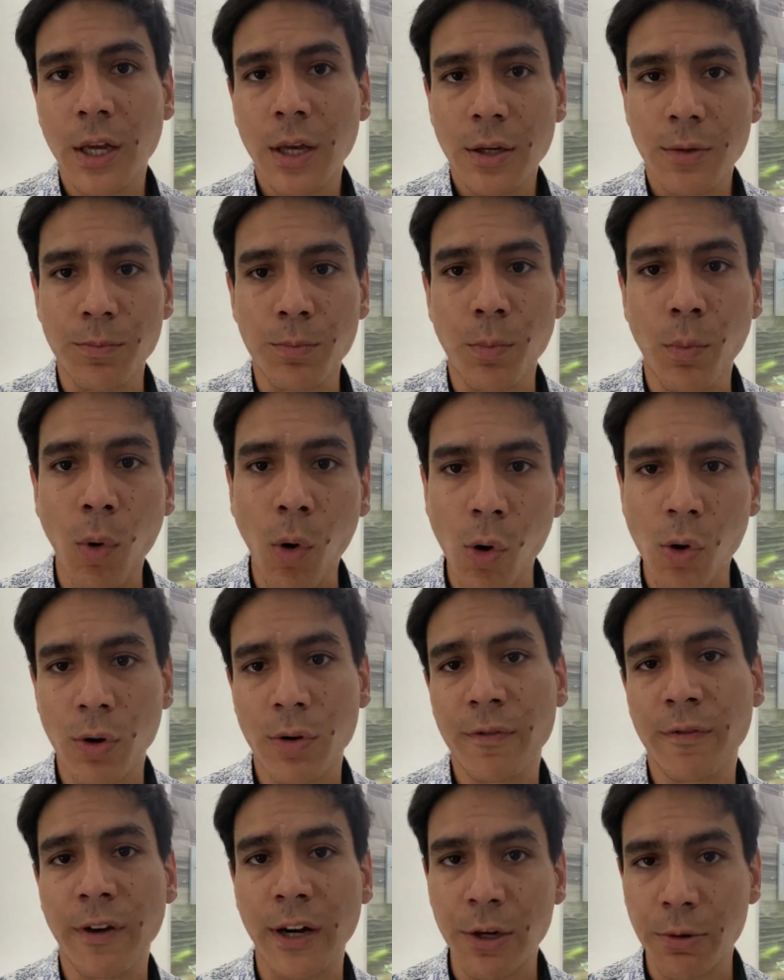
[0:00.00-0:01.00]
more
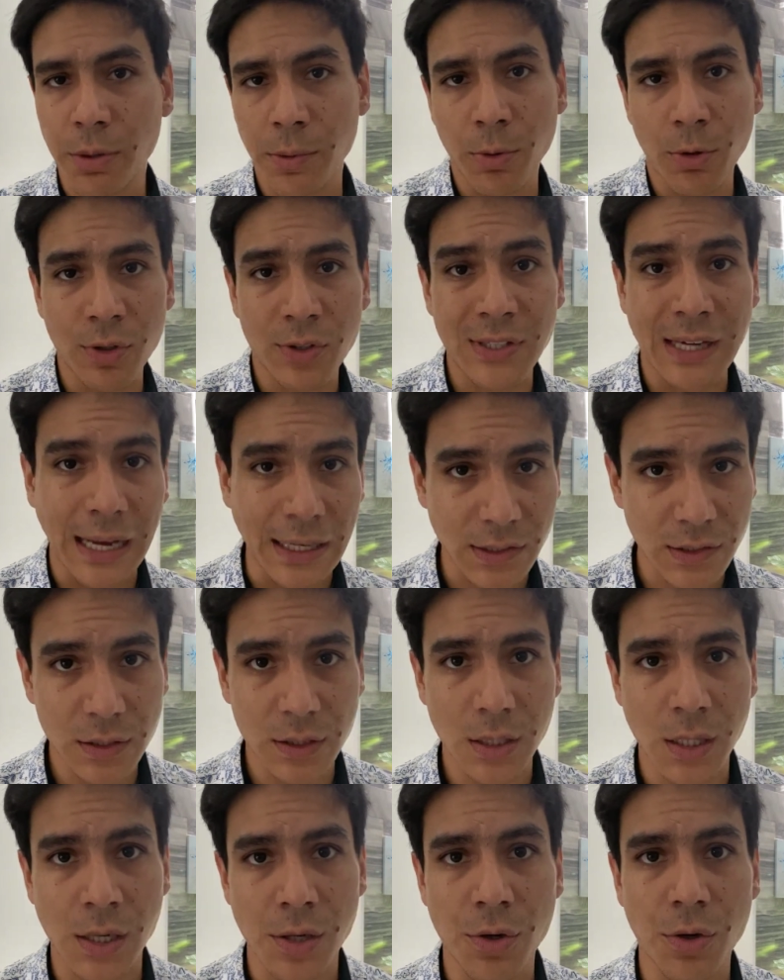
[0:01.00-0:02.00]
valuable tasks
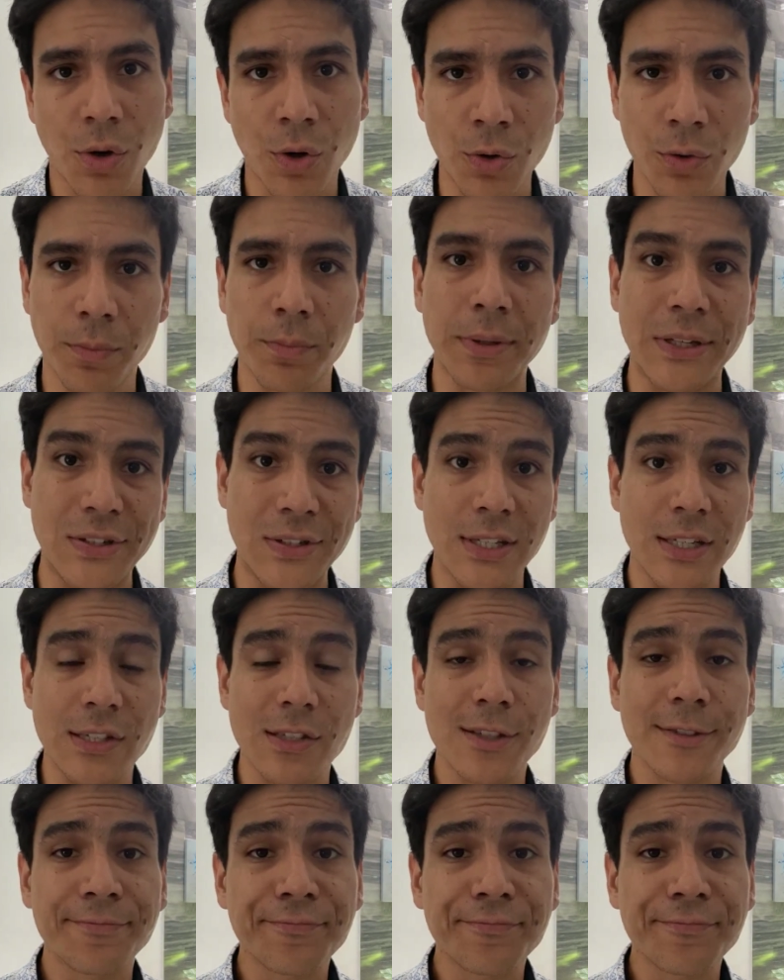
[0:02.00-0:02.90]
in your own business.